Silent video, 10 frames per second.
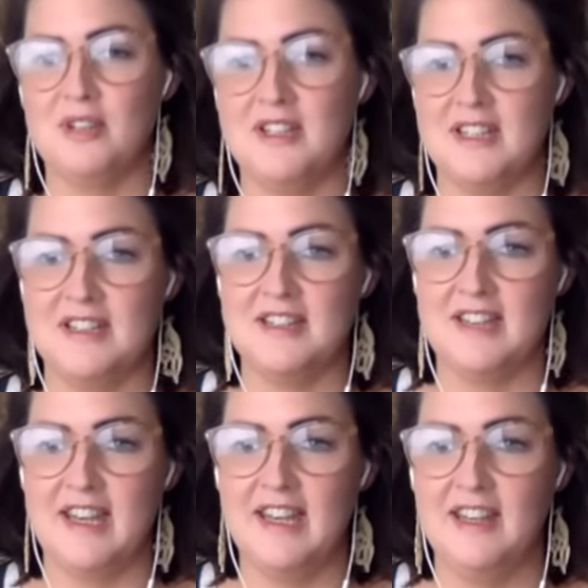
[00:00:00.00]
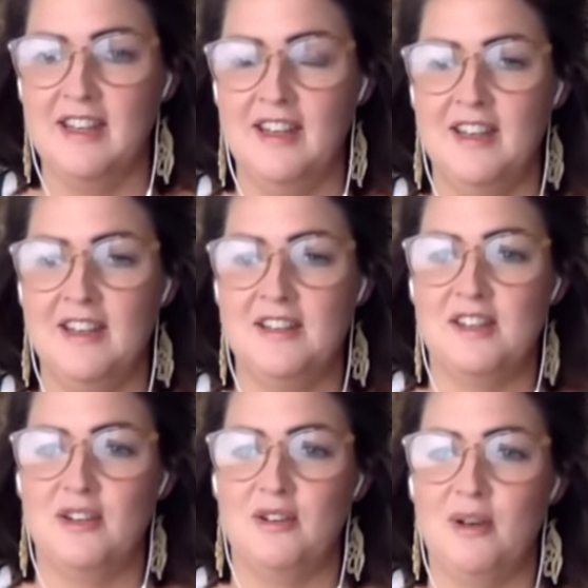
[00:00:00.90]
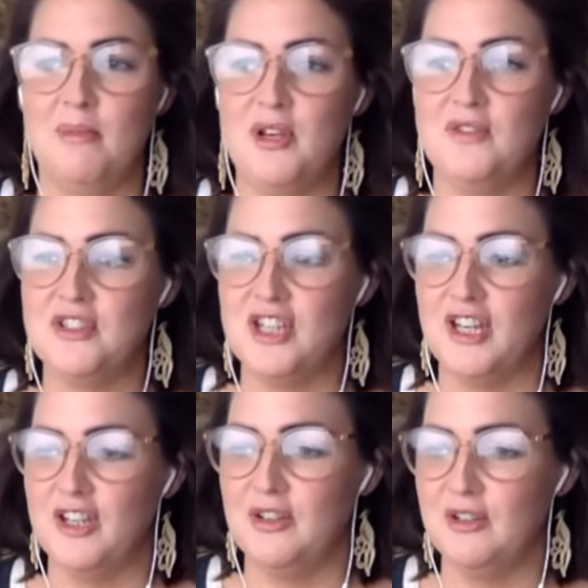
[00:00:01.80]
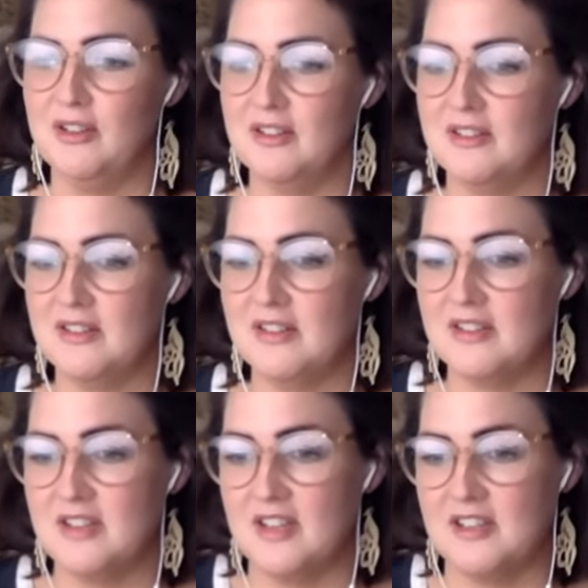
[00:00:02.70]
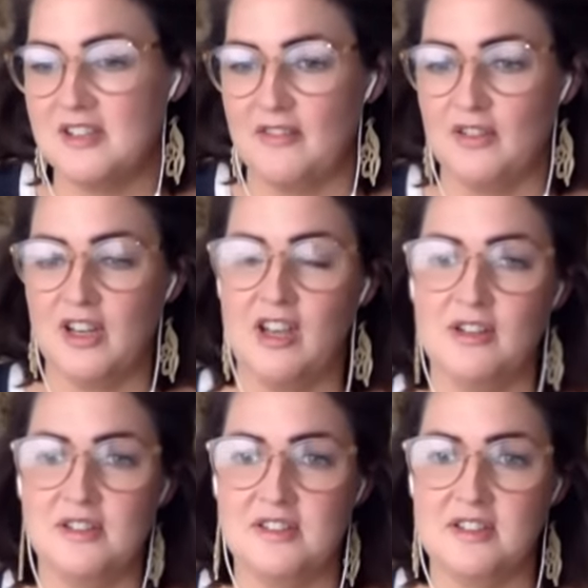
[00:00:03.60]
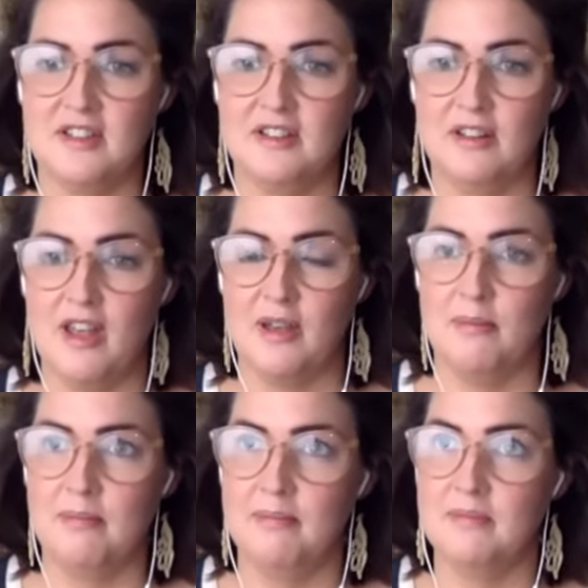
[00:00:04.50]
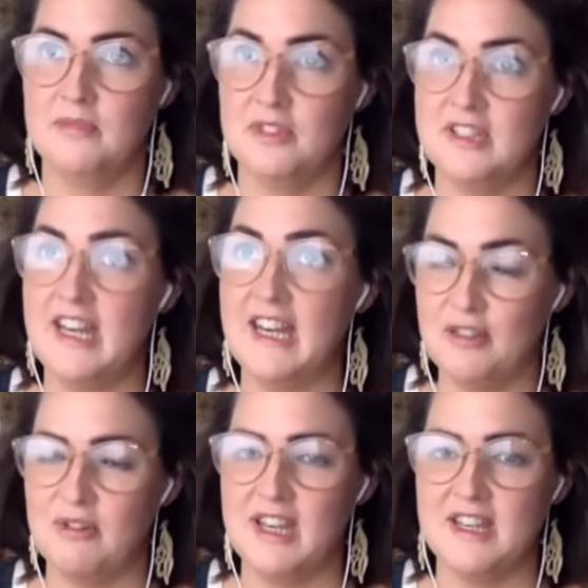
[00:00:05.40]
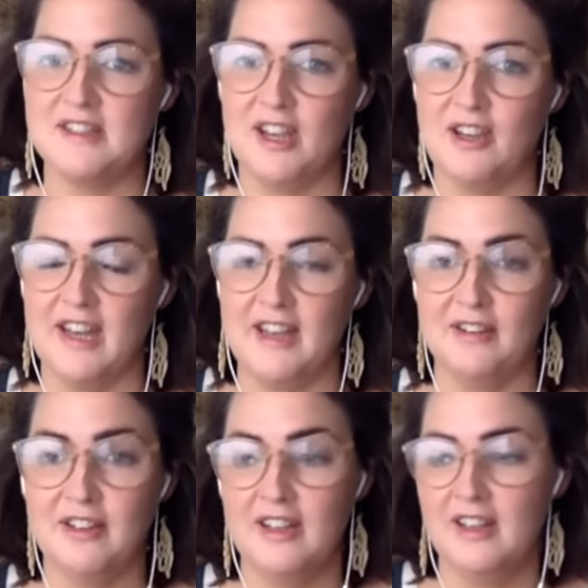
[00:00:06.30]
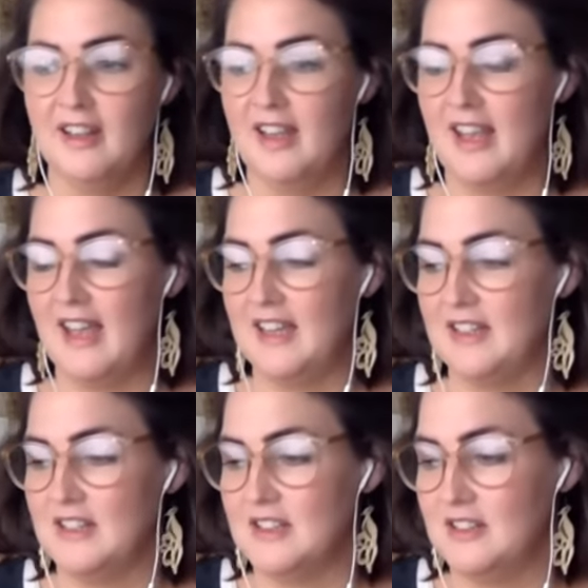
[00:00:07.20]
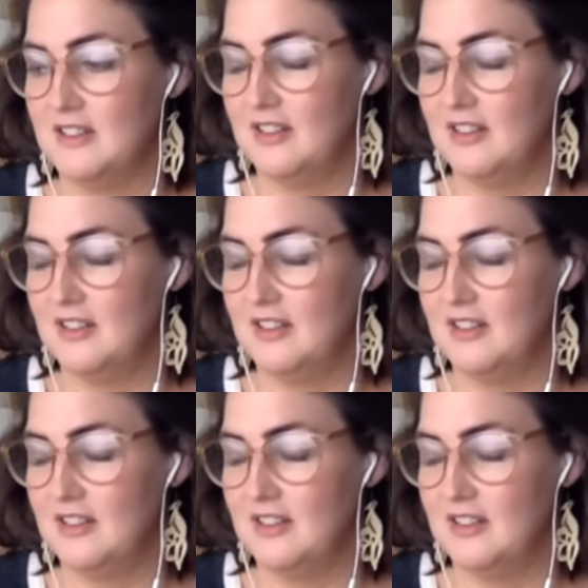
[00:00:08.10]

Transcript: old identity. So I moved to the Suffolk coast uh, nearly three years ago now, and